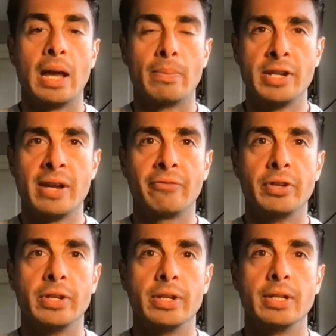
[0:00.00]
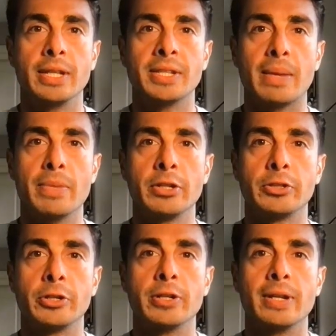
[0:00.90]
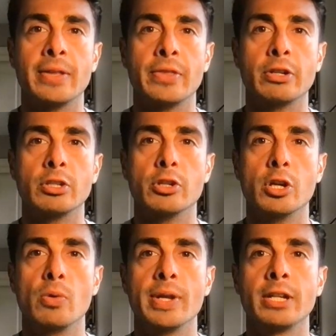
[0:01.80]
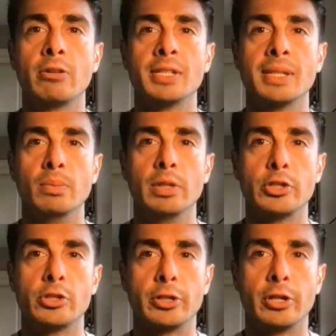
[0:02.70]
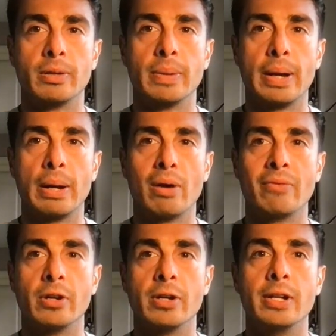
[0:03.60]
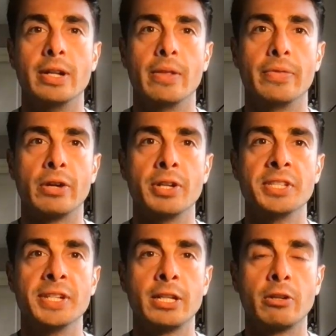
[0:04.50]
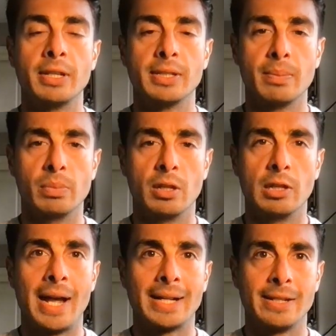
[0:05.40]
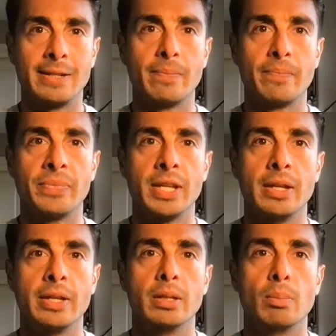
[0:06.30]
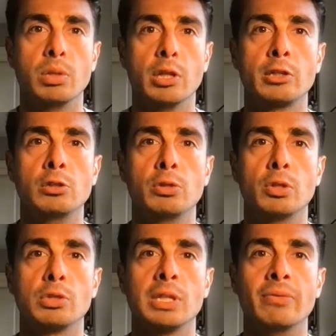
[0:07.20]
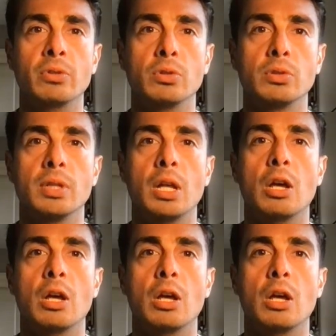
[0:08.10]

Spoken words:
Epinephrine is administered, and there is no increase in blood sugar. However, there is an increase in blood lactate. Blood glucose levels